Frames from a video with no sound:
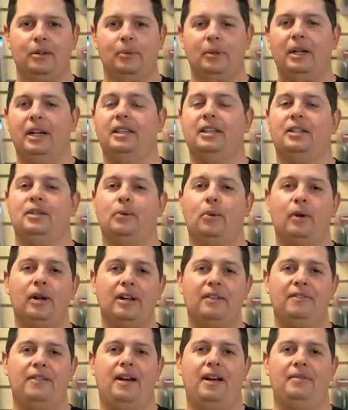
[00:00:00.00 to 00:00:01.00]
We got the
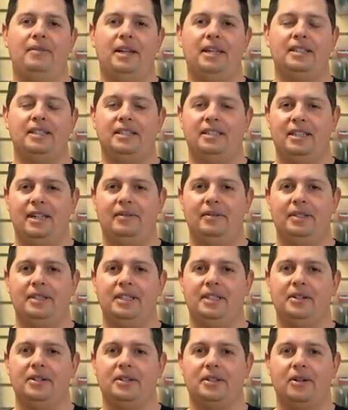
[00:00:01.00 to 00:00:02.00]
25 days of savings
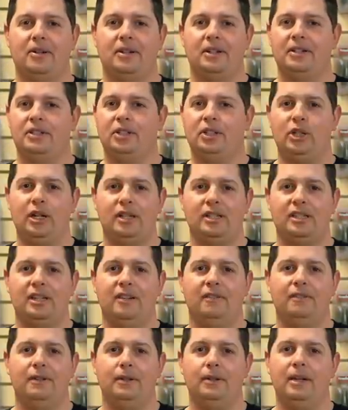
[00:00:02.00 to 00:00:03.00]
sale starting just
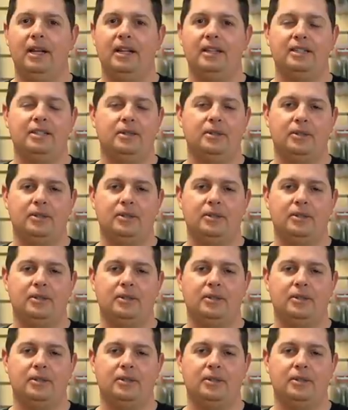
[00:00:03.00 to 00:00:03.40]
in a few days.